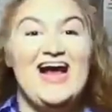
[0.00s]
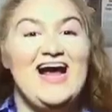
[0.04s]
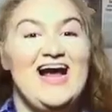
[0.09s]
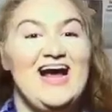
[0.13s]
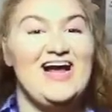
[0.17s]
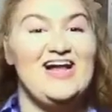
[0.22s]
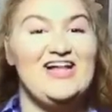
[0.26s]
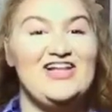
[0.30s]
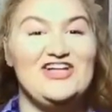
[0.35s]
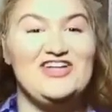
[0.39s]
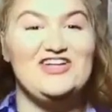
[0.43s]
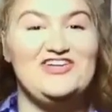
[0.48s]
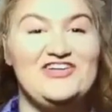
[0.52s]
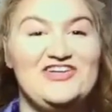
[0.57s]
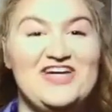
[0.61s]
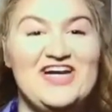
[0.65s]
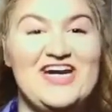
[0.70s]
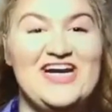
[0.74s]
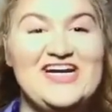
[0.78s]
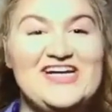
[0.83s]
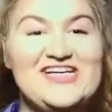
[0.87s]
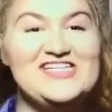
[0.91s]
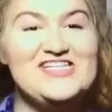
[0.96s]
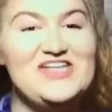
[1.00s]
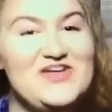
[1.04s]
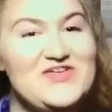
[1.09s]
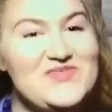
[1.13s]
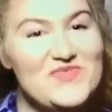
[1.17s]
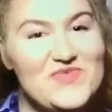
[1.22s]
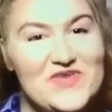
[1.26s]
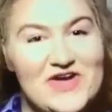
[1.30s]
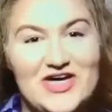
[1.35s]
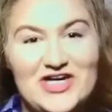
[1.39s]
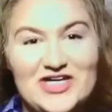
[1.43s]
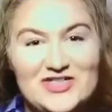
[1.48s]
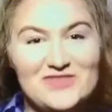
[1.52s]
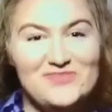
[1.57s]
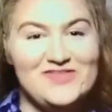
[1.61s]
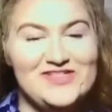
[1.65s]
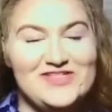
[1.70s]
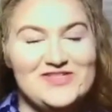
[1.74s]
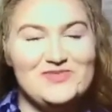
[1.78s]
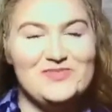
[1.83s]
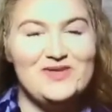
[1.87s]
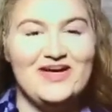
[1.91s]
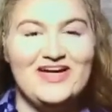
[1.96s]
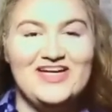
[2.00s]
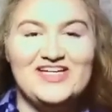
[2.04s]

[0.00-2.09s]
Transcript: Hello you guys and welcome to my